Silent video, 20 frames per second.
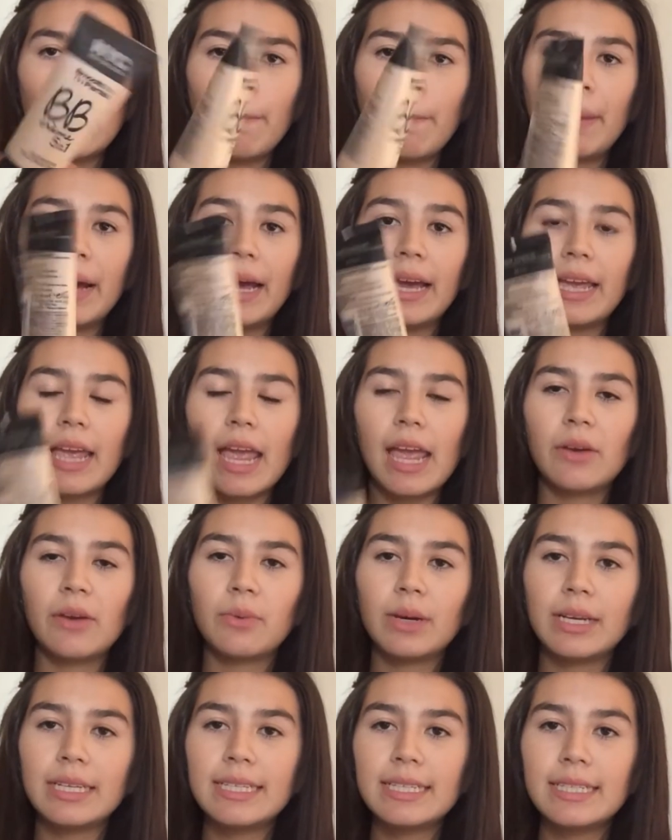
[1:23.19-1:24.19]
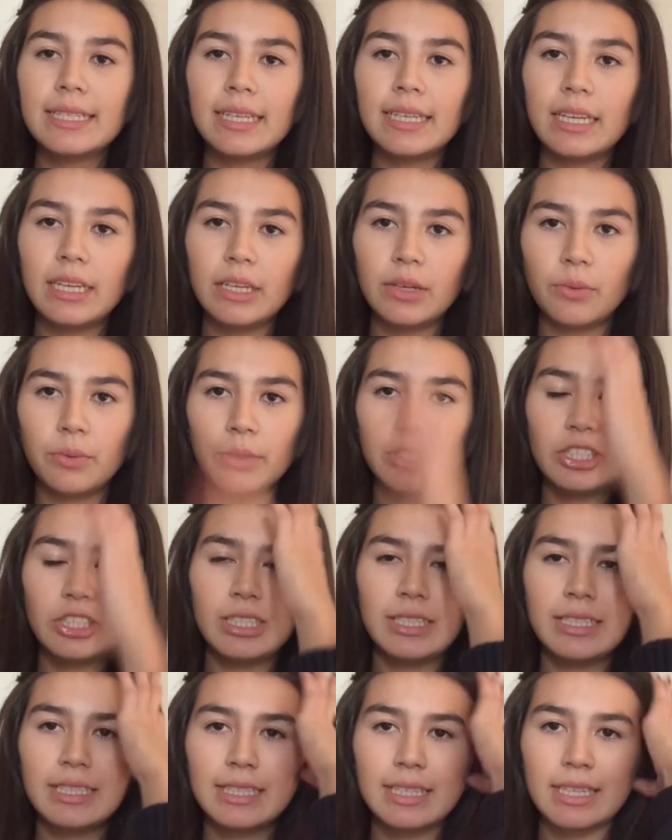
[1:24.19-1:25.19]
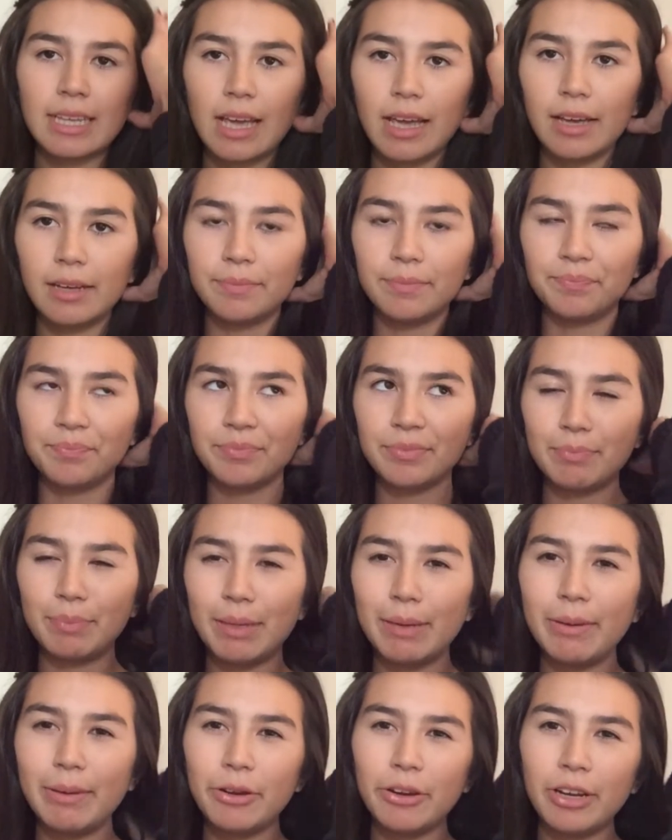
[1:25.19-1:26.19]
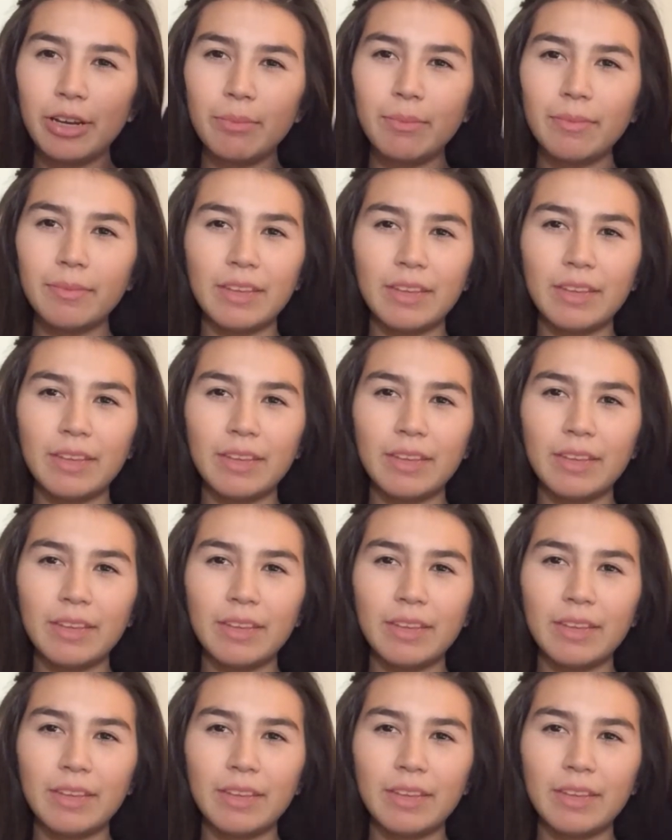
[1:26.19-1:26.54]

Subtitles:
by NYC, which is BB cream,